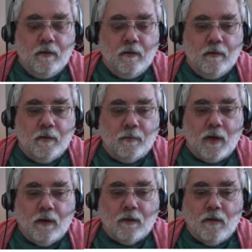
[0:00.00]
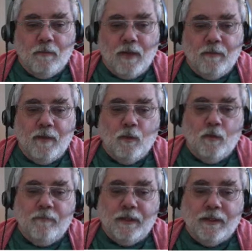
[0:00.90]
The particle may be
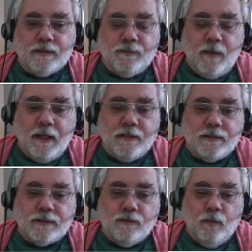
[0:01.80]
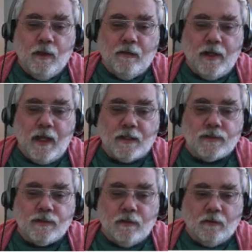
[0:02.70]
moving in space where an
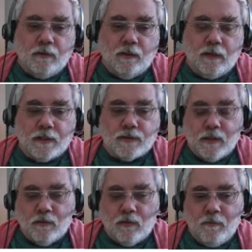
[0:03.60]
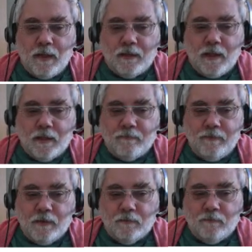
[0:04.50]
external electric or magnetic
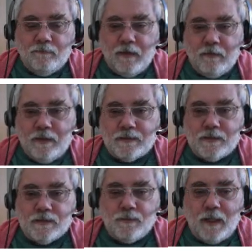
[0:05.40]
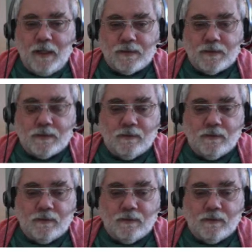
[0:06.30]
field varies in space.